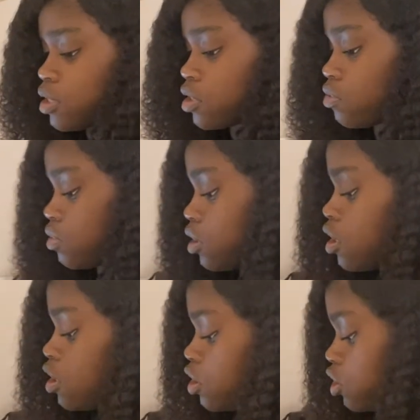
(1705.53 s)
Because when
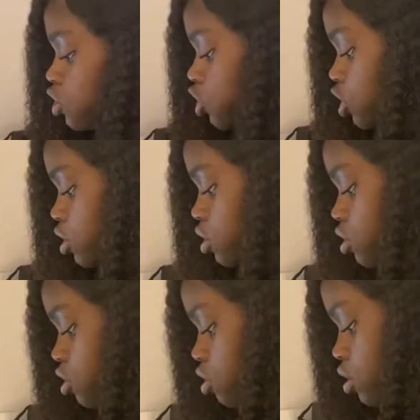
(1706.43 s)
shit
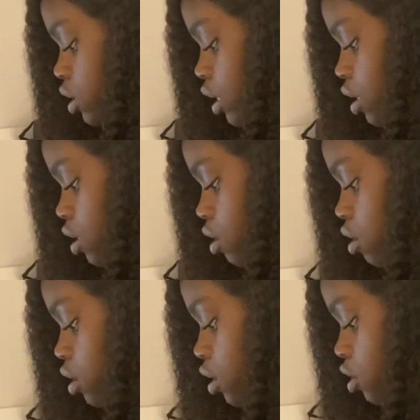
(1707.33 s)
starts getting
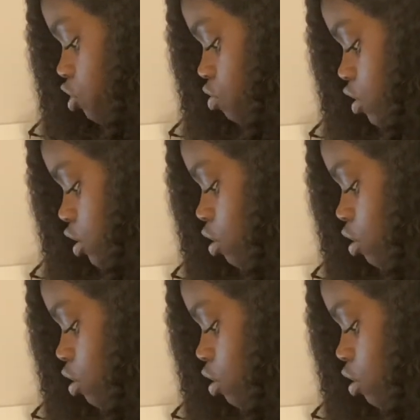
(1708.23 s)
hard, you need to